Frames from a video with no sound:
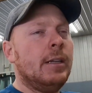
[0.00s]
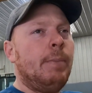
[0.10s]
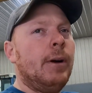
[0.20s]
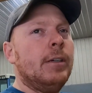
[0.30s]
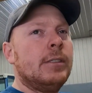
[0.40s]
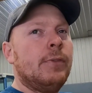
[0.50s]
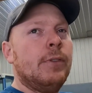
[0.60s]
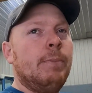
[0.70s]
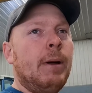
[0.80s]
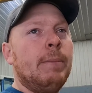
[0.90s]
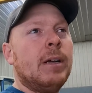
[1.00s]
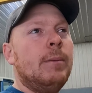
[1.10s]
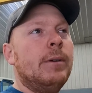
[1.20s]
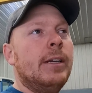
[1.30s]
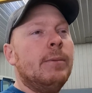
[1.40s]
on the parts for the pump
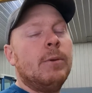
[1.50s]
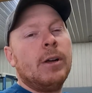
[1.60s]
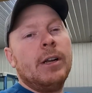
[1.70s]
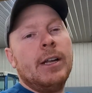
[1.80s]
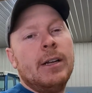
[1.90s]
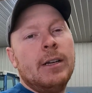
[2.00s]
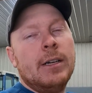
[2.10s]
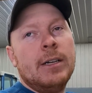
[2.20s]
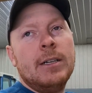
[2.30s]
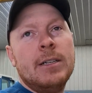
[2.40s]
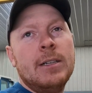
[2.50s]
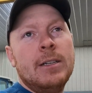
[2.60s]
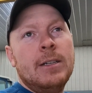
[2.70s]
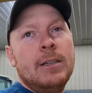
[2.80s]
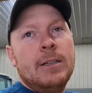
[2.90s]
coming in. We're gonna get a
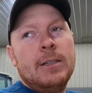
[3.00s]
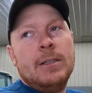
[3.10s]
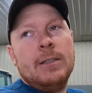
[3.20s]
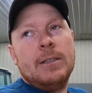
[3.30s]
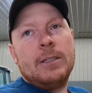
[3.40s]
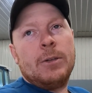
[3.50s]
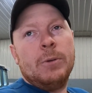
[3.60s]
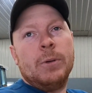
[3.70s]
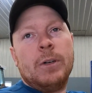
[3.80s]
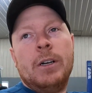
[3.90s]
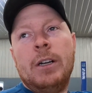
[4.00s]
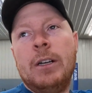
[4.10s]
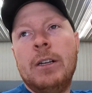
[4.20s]
tour.